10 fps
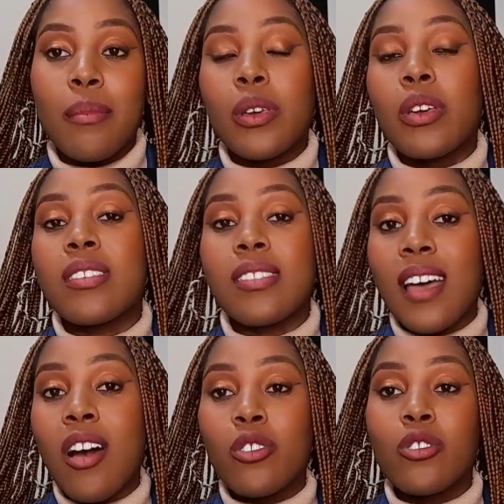Because
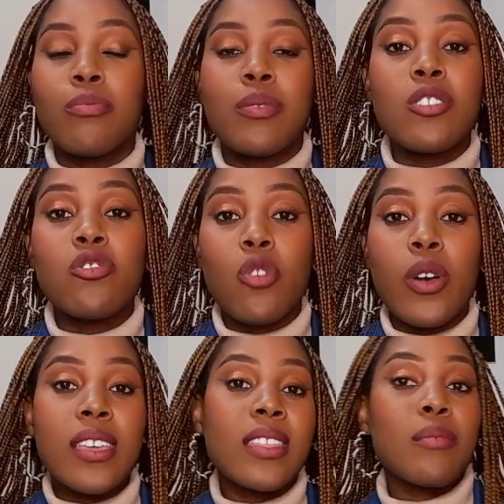now you'd be
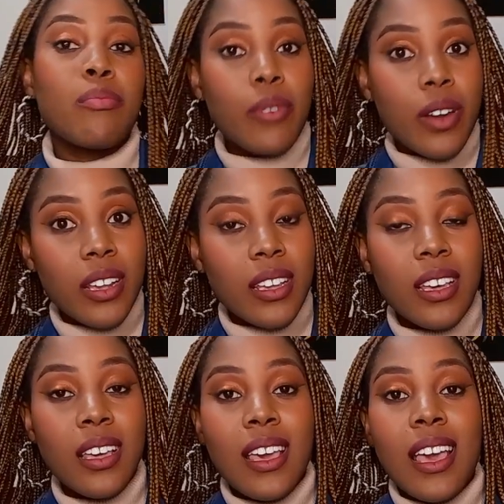enjoying the break.